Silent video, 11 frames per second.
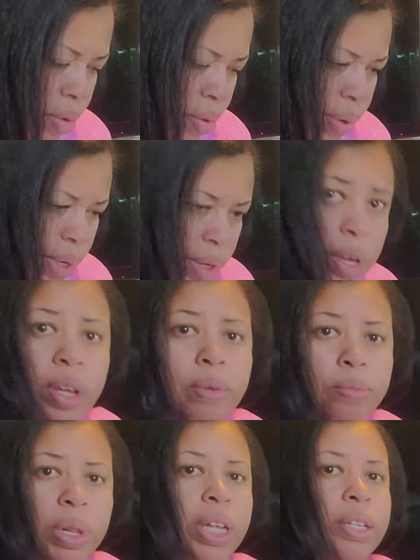create.
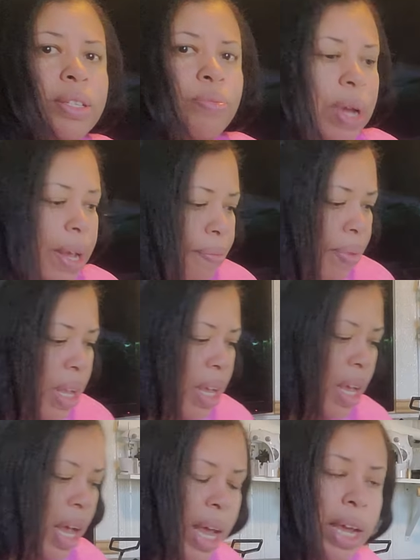Please
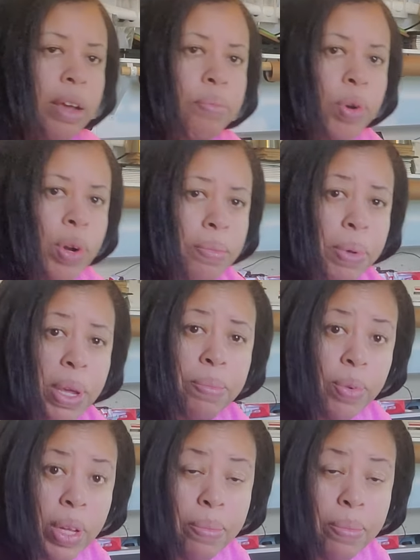wait. Hey, good morning, people. Good